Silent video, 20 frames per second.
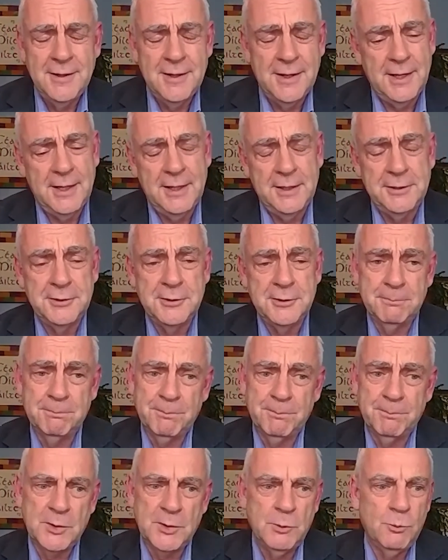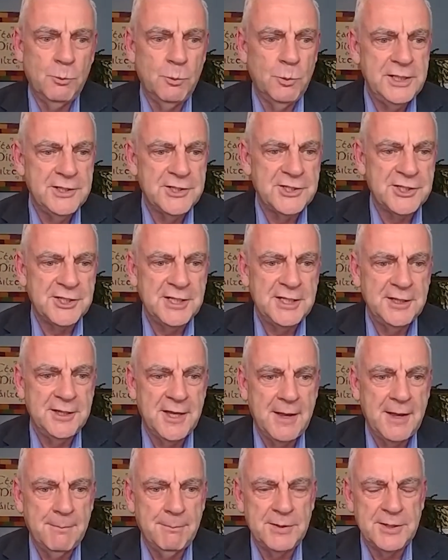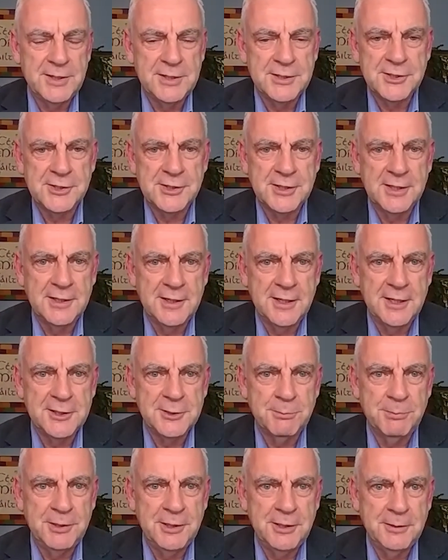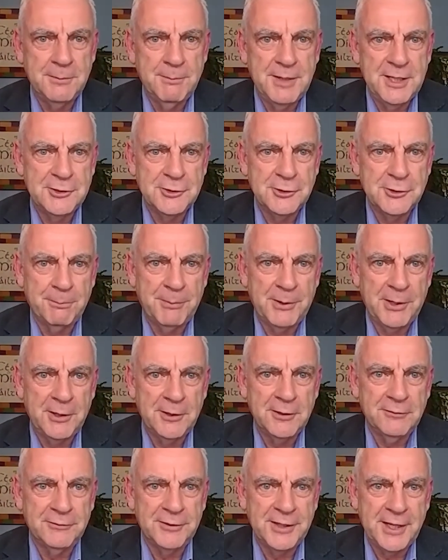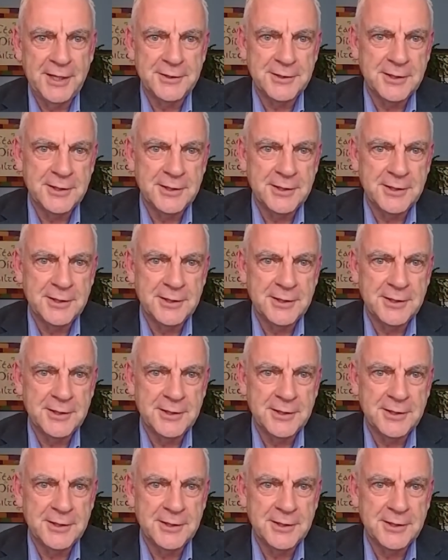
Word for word: and we see them as uh, as being a major part of that.